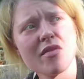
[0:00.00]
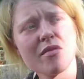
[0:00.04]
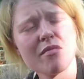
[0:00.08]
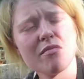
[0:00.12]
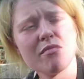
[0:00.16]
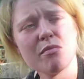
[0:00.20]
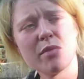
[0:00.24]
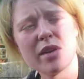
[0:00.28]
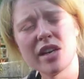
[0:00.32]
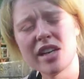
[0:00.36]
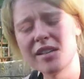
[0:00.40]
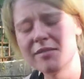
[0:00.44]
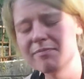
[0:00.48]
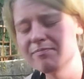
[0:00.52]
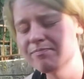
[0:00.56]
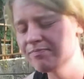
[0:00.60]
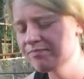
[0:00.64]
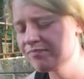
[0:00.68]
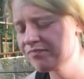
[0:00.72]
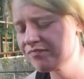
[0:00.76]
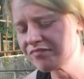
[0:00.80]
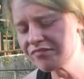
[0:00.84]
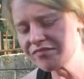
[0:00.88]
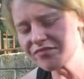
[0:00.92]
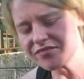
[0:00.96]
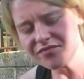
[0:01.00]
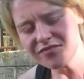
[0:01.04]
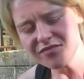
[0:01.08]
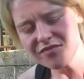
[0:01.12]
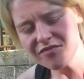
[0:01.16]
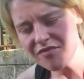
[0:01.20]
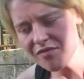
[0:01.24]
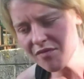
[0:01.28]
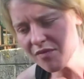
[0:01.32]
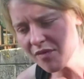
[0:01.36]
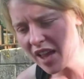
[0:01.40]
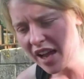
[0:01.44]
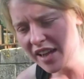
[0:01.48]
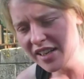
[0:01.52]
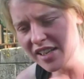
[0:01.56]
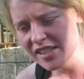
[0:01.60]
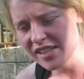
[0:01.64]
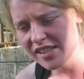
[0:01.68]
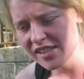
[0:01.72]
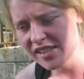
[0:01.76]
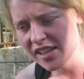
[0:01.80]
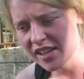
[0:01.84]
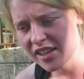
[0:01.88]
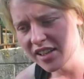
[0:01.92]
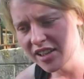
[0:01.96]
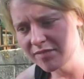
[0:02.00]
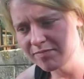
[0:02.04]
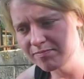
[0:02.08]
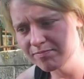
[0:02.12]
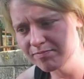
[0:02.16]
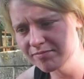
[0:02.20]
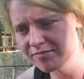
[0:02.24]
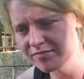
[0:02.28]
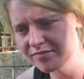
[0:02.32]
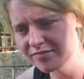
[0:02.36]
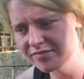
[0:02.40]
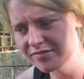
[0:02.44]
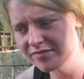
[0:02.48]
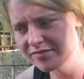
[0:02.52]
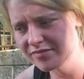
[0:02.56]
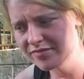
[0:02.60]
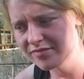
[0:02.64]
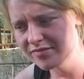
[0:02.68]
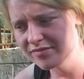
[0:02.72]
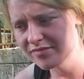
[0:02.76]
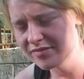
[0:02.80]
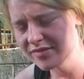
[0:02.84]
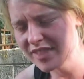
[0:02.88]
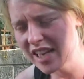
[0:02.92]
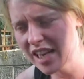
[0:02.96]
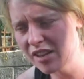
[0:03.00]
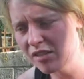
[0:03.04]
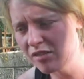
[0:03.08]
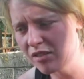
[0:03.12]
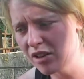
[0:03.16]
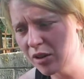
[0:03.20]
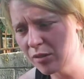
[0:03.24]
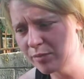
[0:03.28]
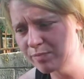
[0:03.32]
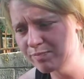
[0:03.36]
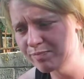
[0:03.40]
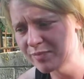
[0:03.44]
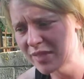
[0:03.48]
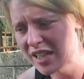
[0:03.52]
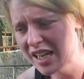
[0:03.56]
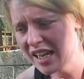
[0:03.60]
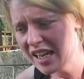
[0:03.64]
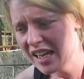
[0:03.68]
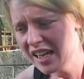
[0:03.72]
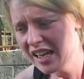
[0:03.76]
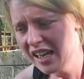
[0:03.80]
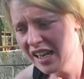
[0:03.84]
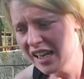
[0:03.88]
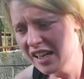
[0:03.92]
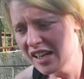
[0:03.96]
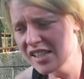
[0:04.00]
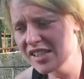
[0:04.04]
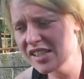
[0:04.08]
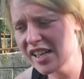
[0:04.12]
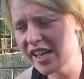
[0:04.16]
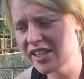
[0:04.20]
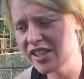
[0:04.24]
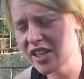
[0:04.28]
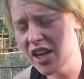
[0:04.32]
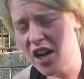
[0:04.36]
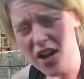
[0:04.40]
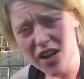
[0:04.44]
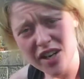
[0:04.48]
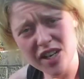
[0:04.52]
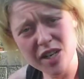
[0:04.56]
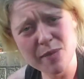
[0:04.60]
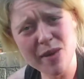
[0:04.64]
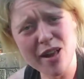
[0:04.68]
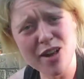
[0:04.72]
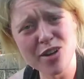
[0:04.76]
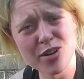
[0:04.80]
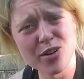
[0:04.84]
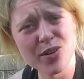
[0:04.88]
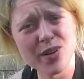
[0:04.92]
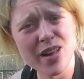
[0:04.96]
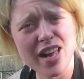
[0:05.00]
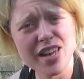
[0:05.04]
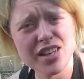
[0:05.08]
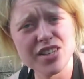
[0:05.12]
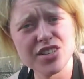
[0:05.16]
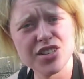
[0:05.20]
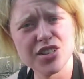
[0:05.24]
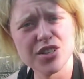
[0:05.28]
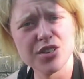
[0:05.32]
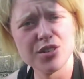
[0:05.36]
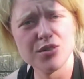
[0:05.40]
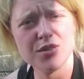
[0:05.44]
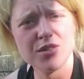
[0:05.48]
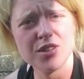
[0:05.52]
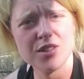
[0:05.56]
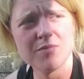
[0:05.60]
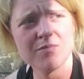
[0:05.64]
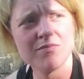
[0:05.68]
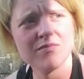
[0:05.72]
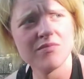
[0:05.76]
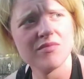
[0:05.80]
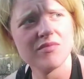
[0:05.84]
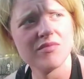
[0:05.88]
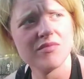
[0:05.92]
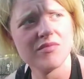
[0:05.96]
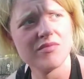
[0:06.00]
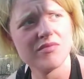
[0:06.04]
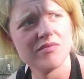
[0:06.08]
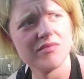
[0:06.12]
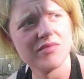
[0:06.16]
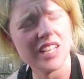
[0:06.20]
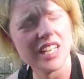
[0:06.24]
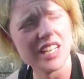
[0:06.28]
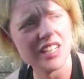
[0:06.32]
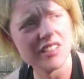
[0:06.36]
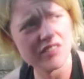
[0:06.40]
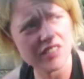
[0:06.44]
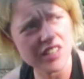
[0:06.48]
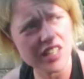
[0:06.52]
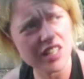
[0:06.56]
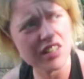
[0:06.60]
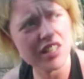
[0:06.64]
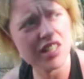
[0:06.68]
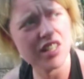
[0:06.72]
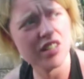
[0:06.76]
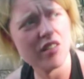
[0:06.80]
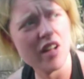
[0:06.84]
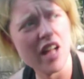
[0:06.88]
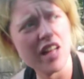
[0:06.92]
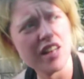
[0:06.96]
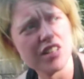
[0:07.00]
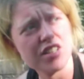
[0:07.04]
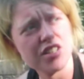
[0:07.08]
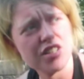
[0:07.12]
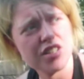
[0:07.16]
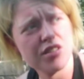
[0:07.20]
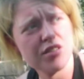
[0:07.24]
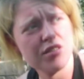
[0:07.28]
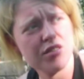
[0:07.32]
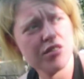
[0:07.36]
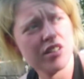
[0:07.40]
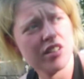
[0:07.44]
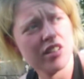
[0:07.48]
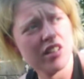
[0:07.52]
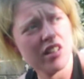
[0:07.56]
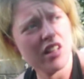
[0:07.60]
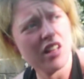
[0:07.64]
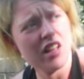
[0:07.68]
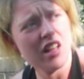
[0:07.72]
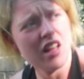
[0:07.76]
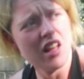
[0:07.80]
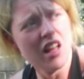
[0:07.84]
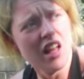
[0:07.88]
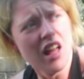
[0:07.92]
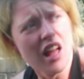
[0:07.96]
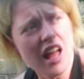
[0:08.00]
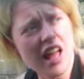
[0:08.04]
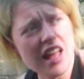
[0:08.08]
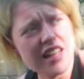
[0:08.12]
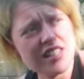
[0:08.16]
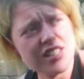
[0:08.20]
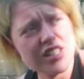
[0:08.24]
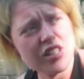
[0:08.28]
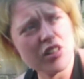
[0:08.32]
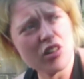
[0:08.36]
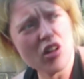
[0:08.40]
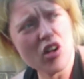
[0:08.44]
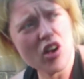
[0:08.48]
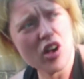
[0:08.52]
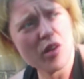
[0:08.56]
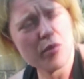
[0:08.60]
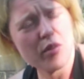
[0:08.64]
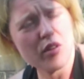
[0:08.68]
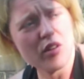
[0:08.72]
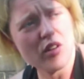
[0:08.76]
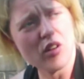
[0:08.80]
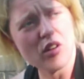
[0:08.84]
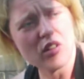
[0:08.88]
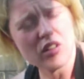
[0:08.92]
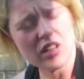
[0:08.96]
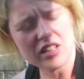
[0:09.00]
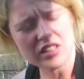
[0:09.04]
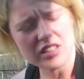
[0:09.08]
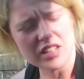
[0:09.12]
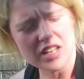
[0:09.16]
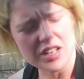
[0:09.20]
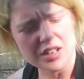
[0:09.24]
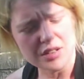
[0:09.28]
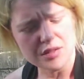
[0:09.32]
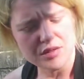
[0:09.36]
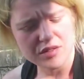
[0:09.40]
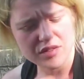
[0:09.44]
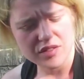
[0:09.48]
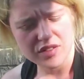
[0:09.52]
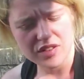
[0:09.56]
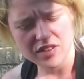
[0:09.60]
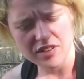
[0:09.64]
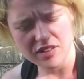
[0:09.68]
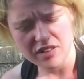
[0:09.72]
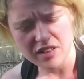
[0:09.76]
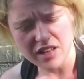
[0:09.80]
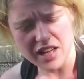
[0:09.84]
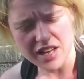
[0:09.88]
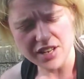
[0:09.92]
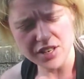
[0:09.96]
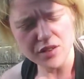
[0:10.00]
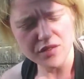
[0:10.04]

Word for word: But I just, I don't know, just like talking about gratitude, like feeling gratitude. I still harbor a lot of, I